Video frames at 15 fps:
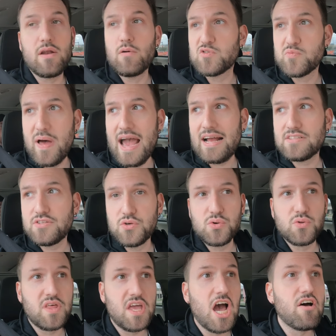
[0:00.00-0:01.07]
then it was back
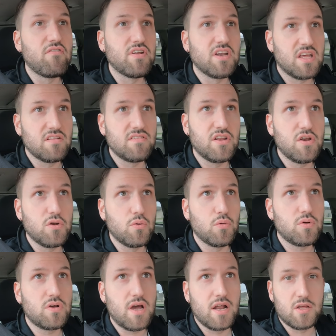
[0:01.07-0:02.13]
to the oven to continue
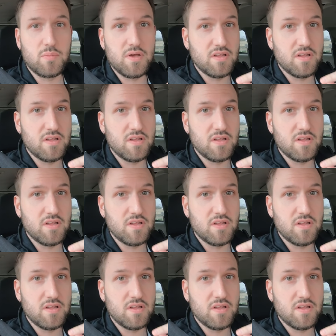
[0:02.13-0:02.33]
cutting